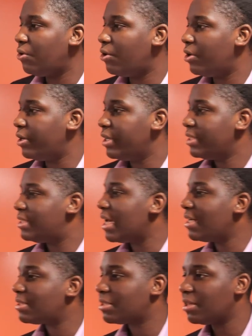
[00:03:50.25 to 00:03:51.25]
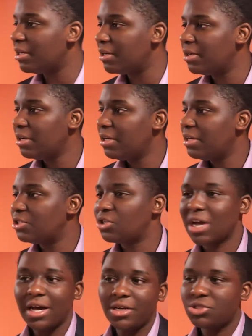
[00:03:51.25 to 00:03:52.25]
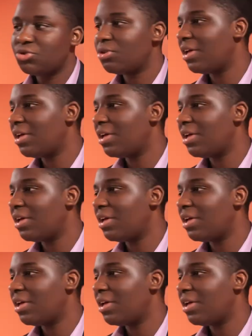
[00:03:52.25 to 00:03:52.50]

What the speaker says: or Tesla. It's kind of too